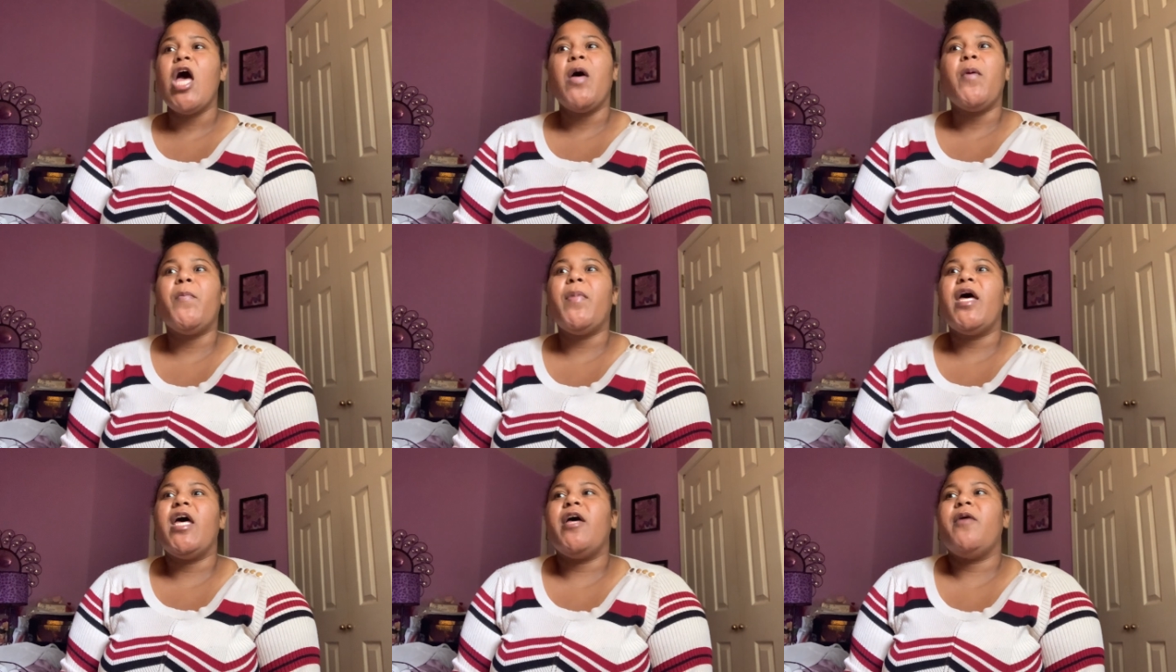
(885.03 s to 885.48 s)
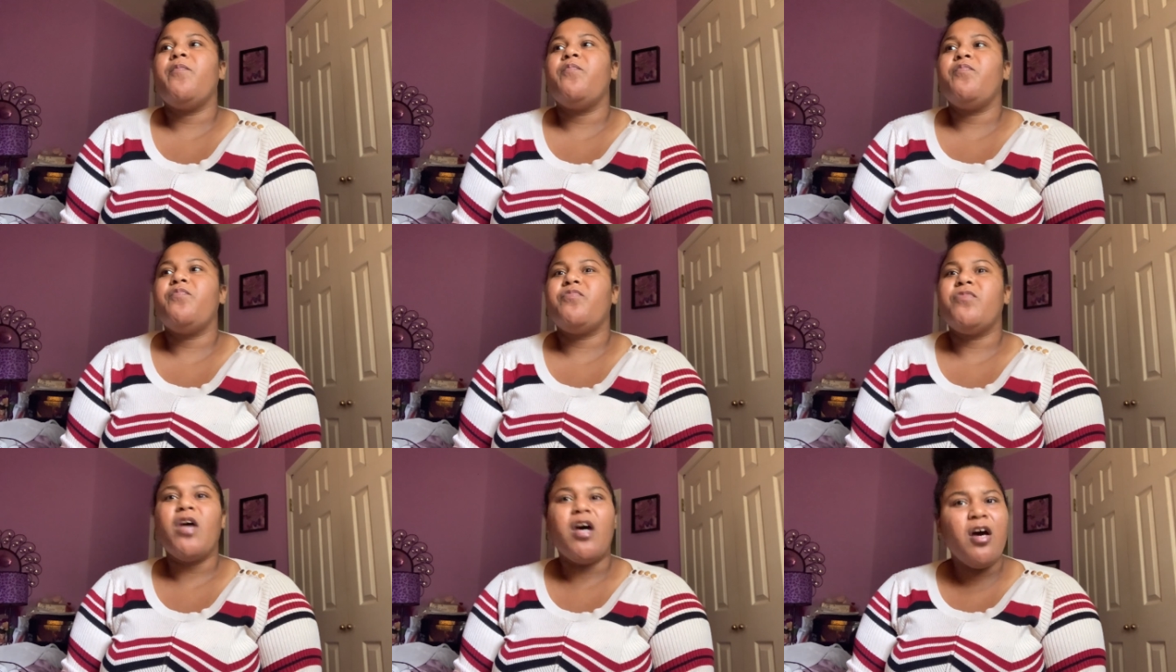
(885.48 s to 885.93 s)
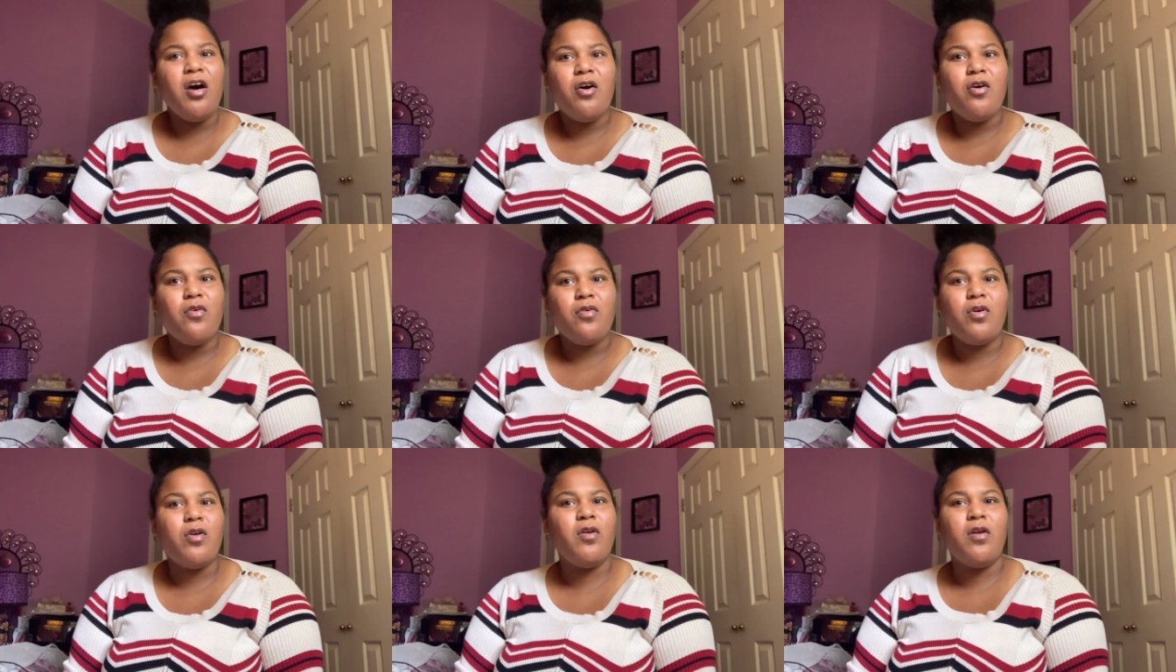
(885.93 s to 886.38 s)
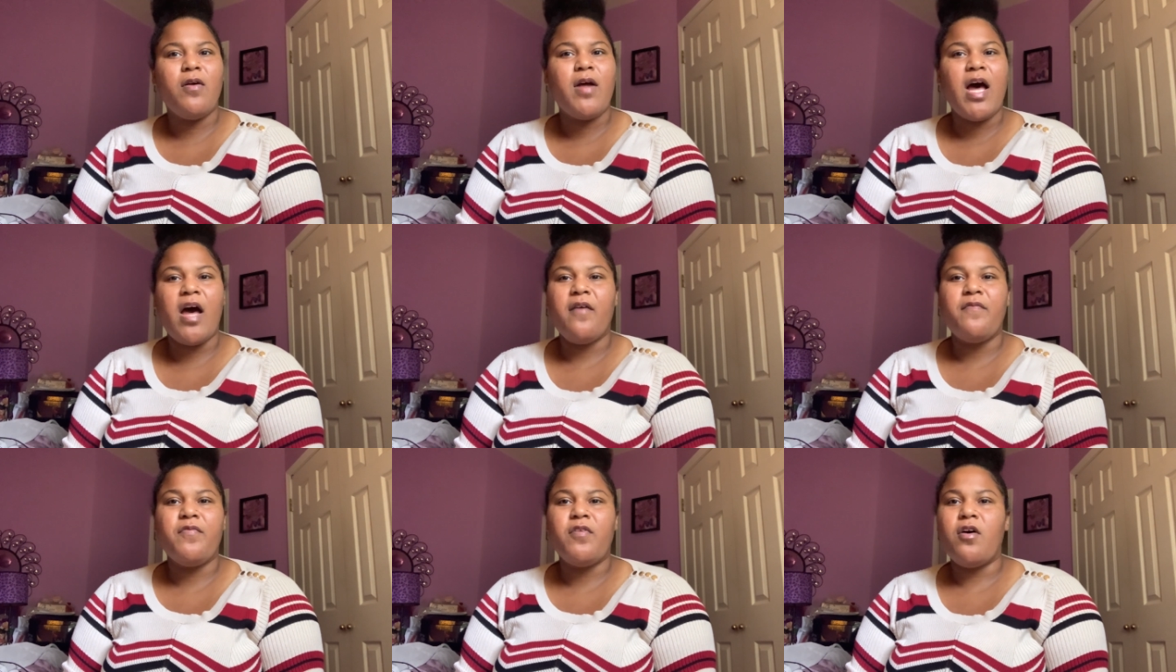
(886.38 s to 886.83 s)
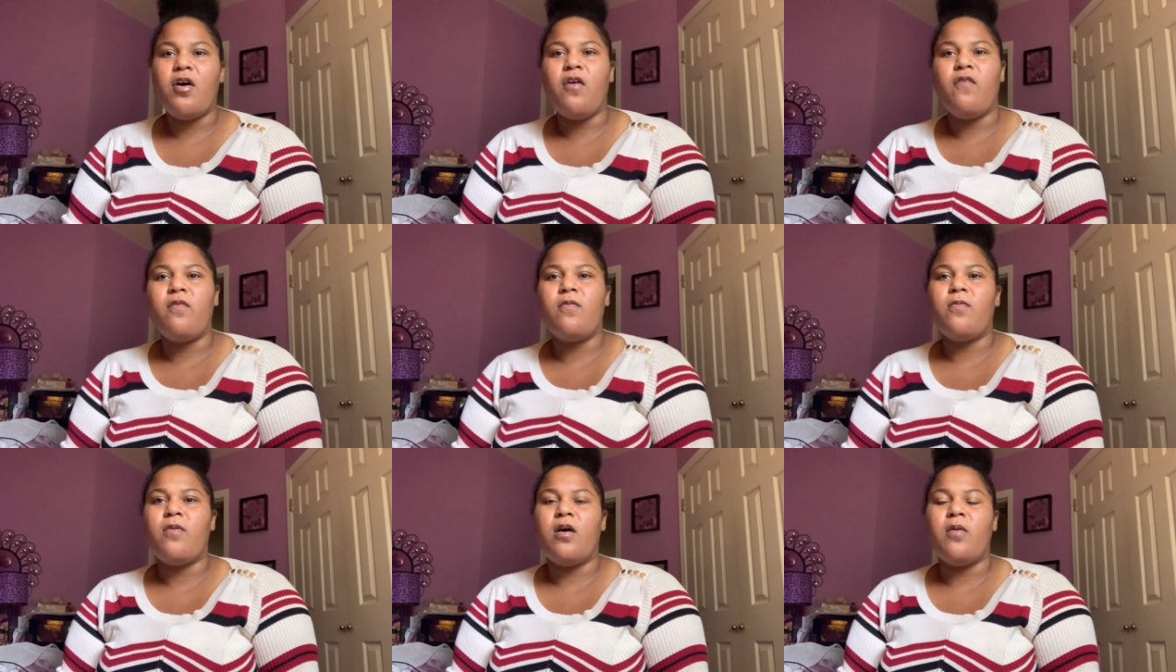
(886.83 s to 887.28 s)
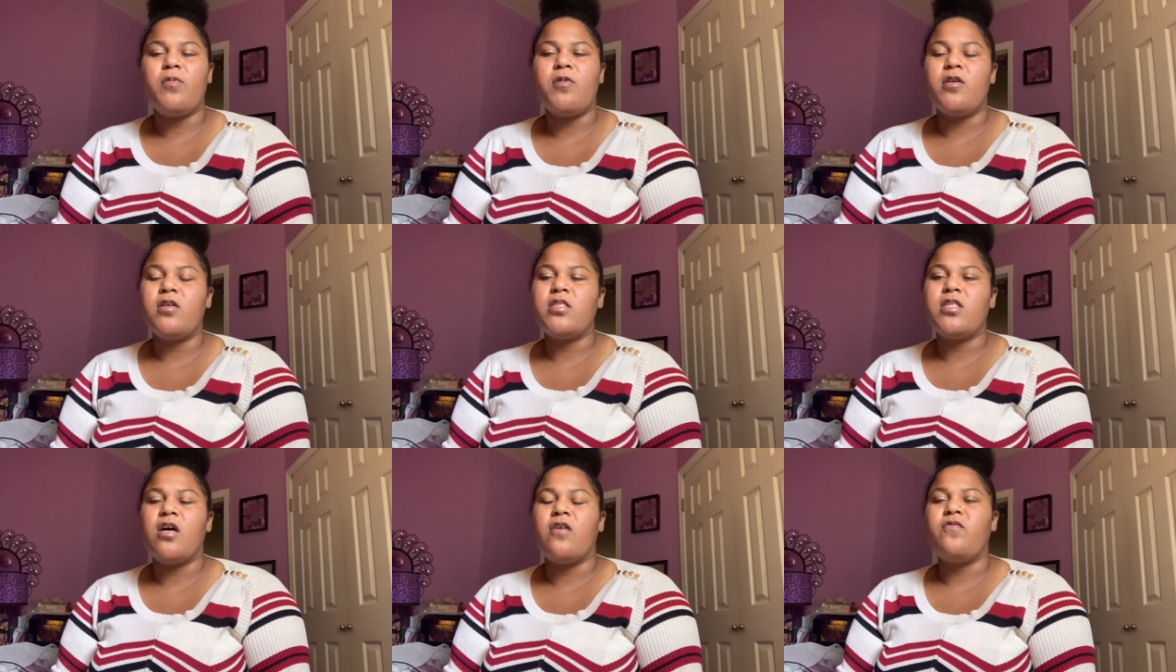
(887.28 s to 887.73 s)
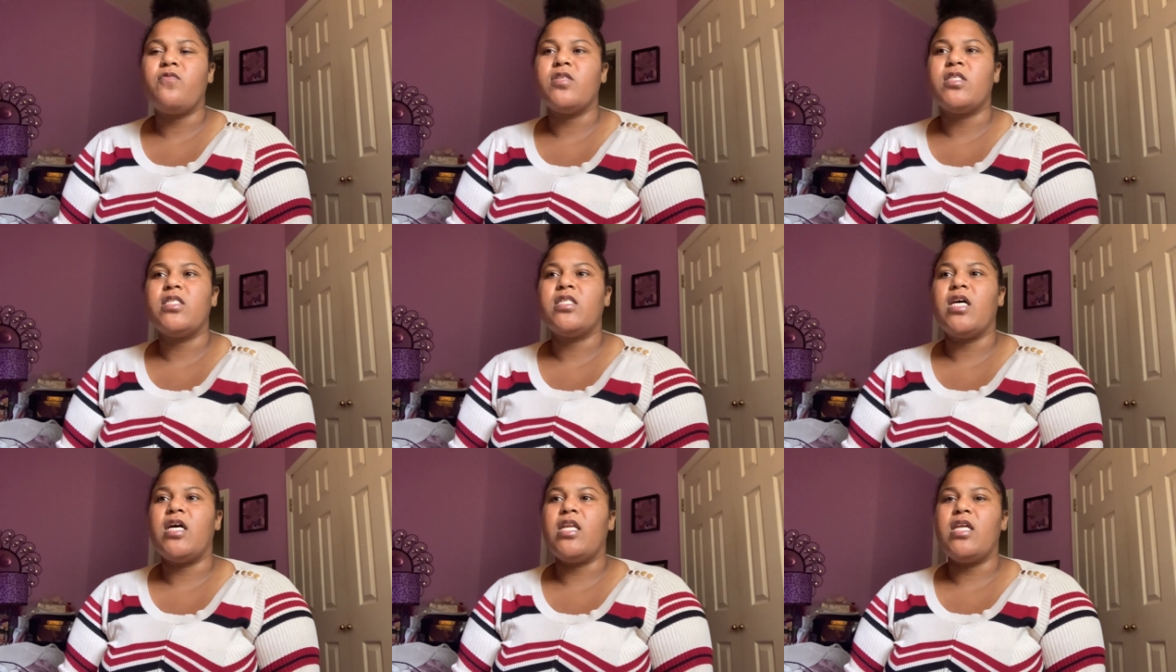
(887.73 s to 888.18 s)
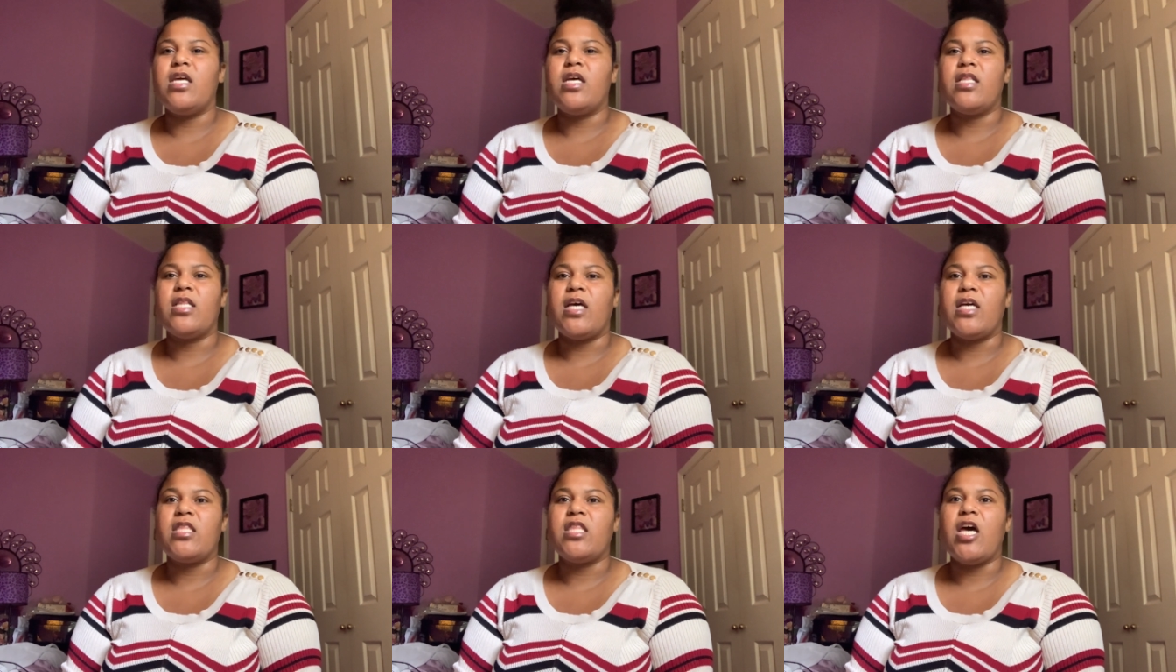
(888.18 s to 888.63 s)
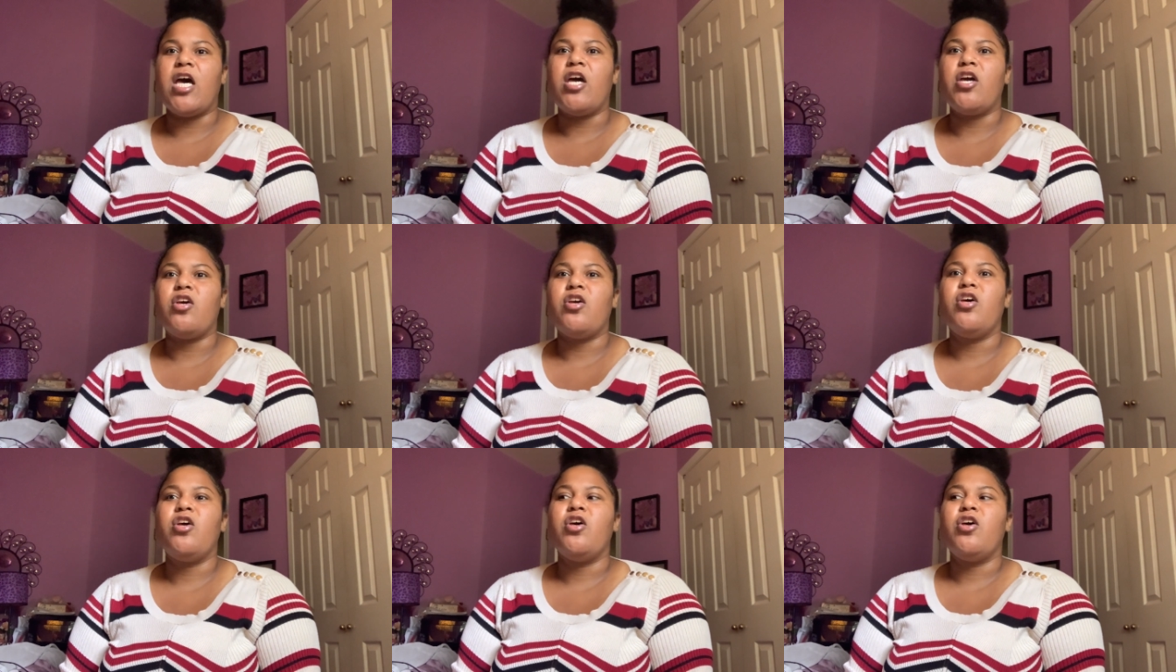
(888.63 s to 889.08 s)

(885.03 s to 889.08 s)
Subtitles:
But no, you don't have to overwhelm yourself with studying like that.